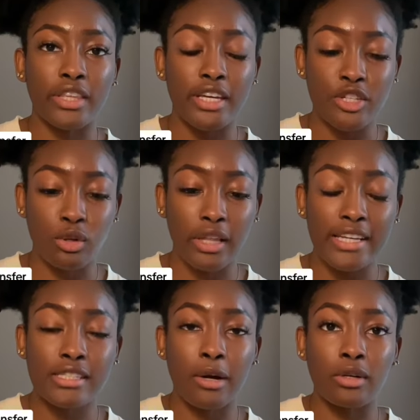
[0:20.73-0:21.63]
the
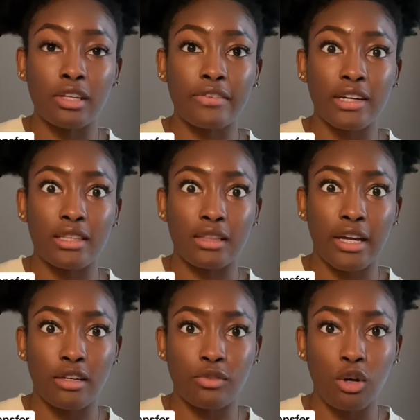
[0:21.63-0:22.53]
Israelites that were living in the
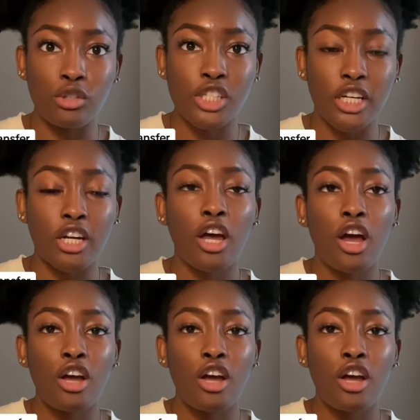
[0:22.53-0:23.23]
land of Goshen